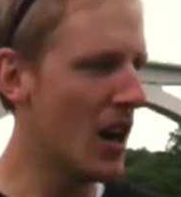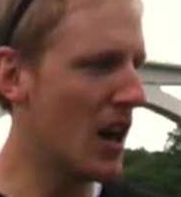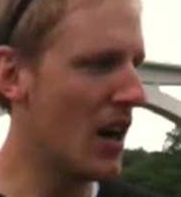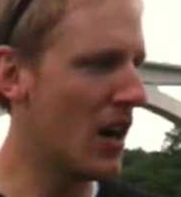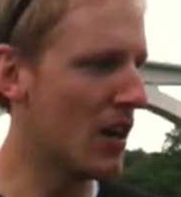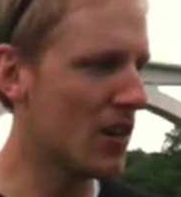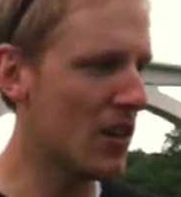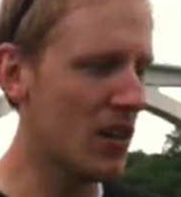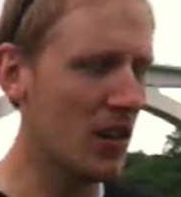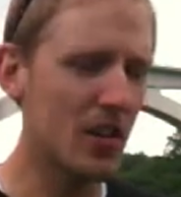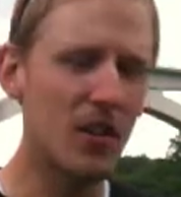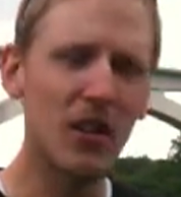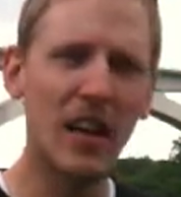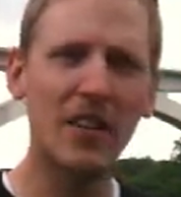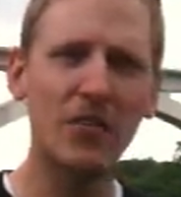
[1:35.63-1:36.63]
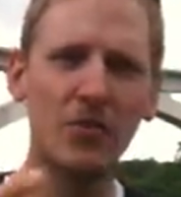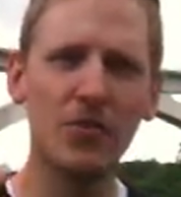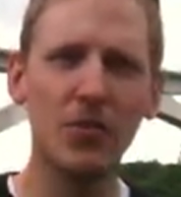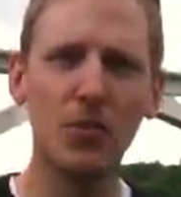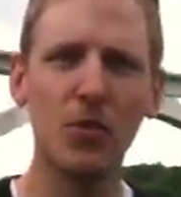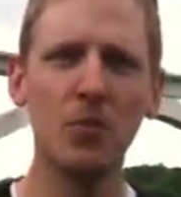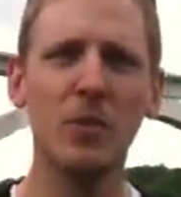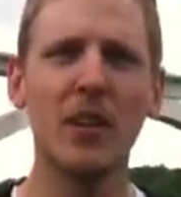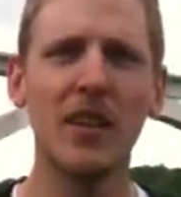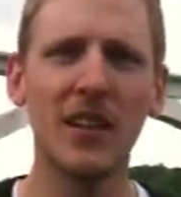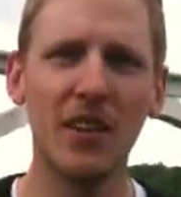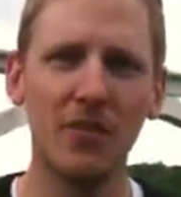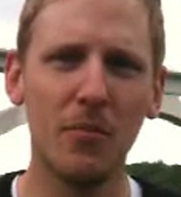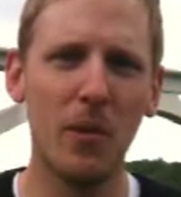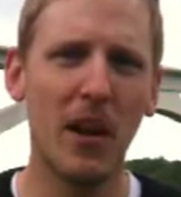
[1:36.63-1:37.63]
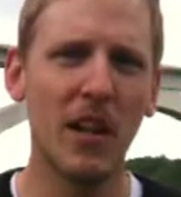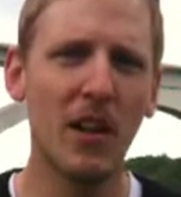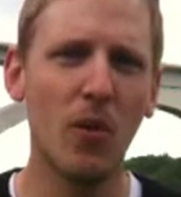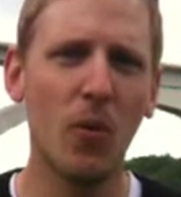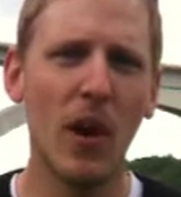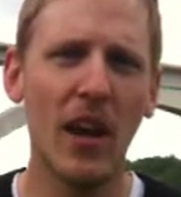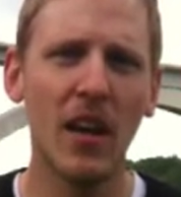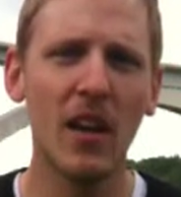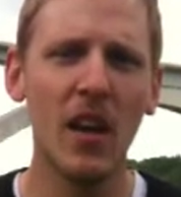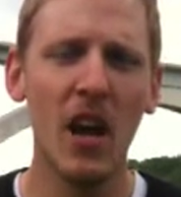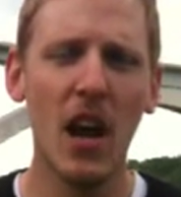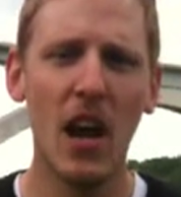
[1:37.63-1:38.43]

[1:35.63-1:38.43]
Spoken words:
a collective group can give money away